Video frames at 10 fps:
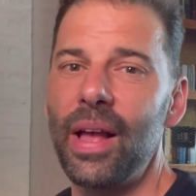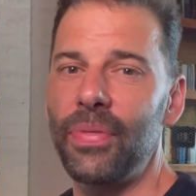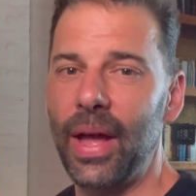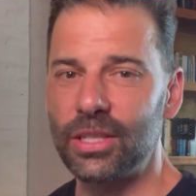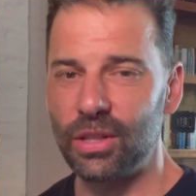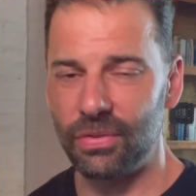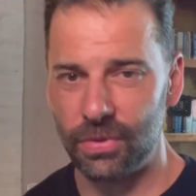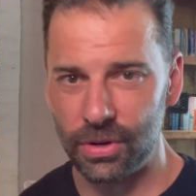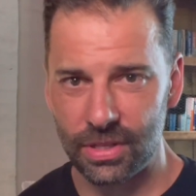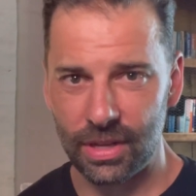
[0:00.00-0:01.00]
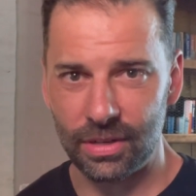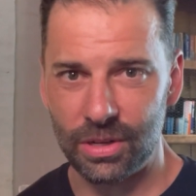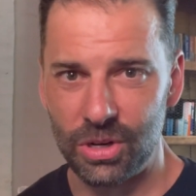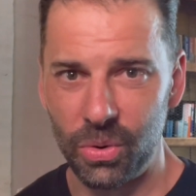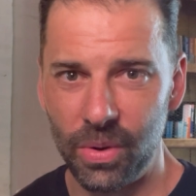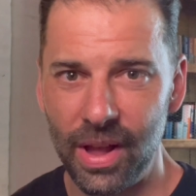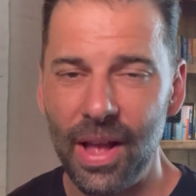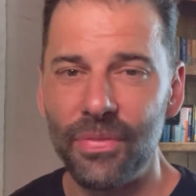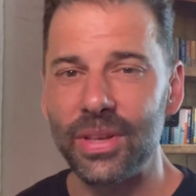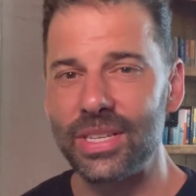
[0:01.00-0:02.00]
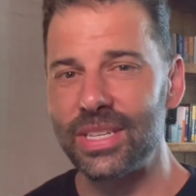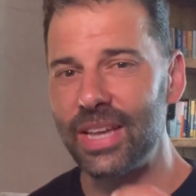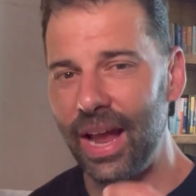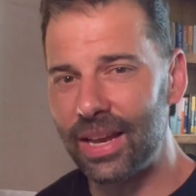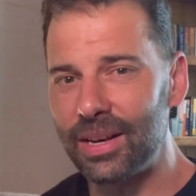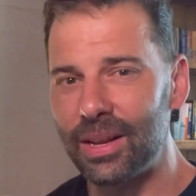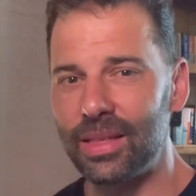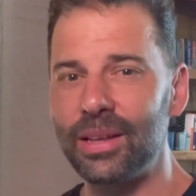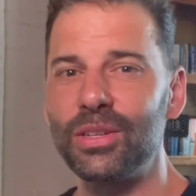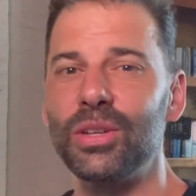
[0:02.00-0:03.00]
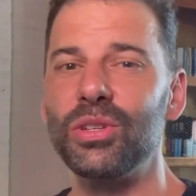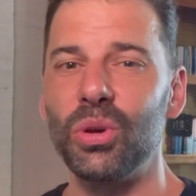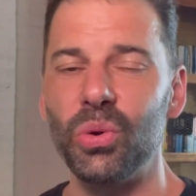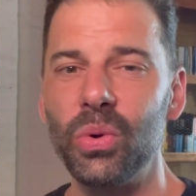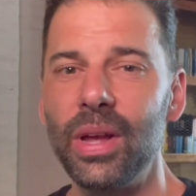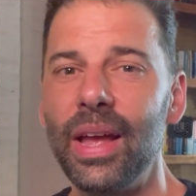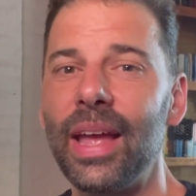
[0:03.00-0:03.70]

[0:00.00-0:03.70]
That's the first thing to do. The second thing to do